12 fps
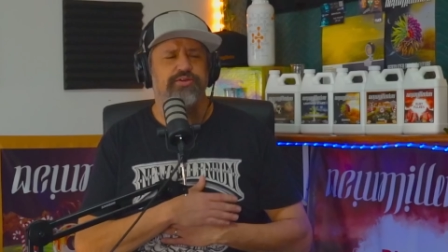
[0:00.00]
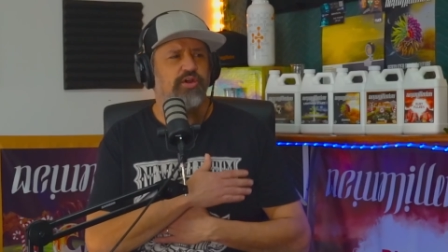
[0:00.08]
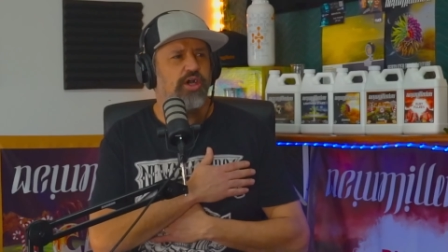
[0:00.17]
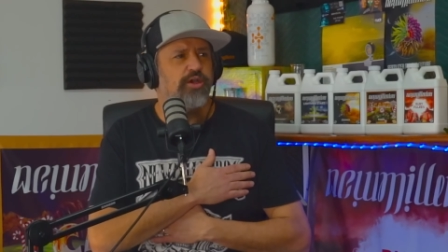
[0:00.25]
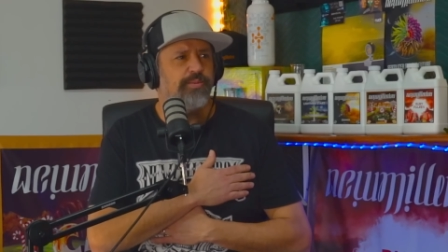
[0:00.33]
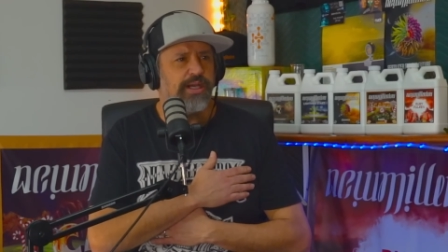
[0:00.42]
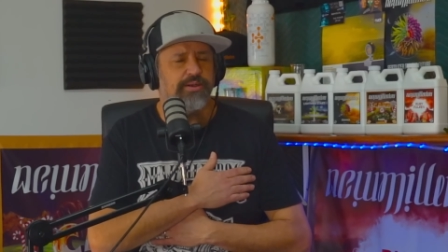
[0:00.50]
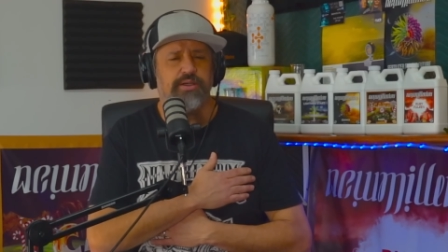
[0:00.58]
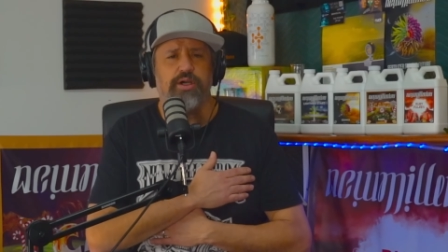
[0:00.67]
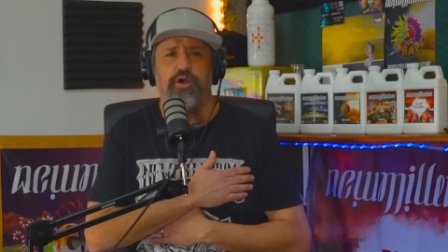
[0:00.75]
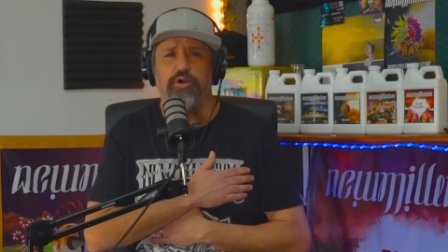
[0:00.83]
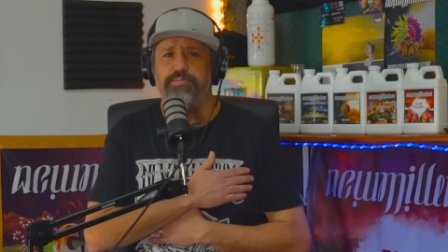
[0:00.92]
talk about
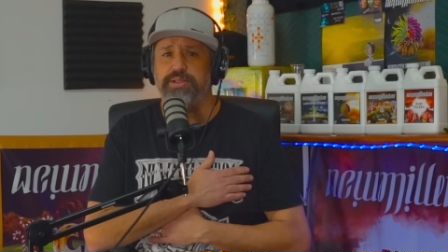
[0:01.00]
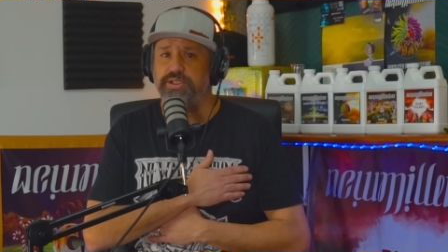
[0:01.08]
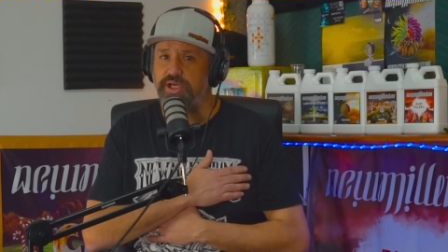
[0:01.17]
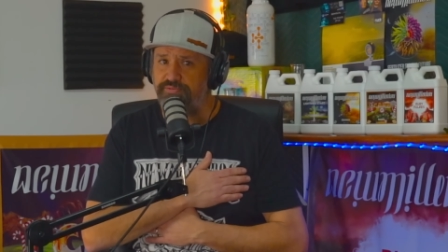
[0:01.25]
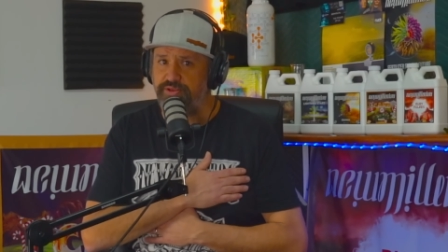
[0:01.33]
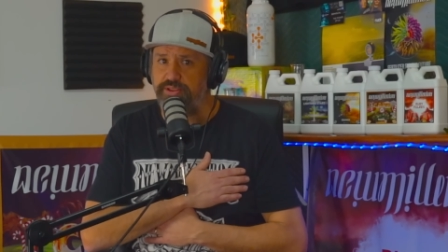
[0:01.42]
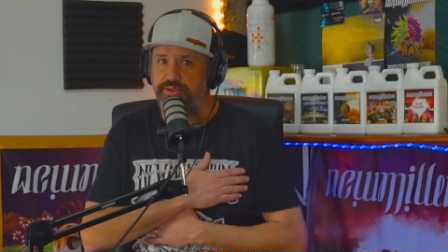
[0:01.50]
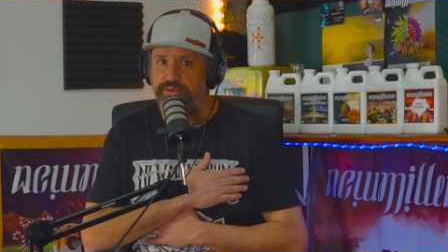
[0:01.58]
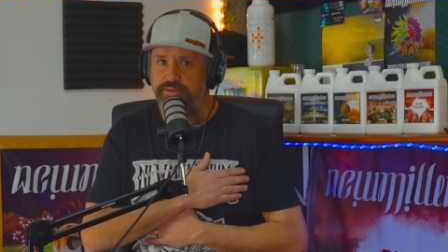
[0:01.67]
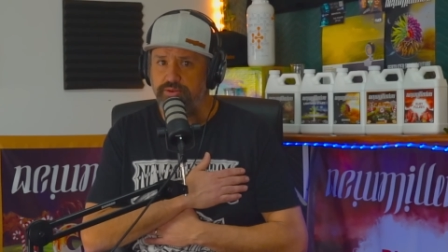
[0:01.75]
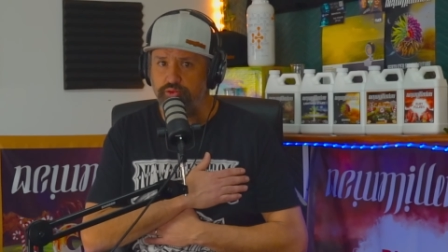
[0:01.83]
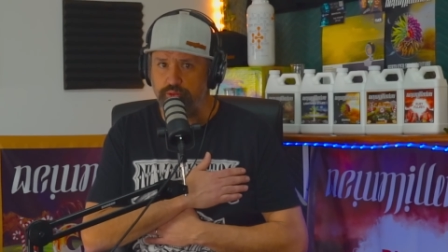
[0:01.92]
our beloved
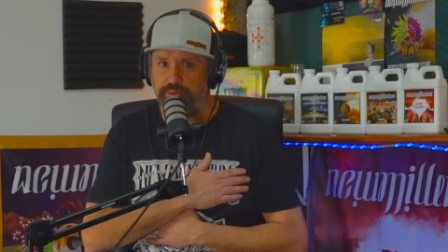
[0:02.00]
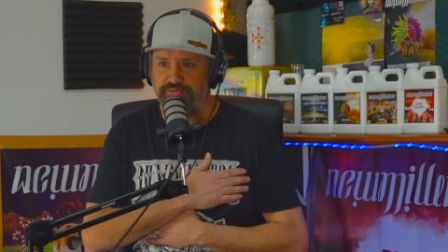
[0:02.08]
Ruby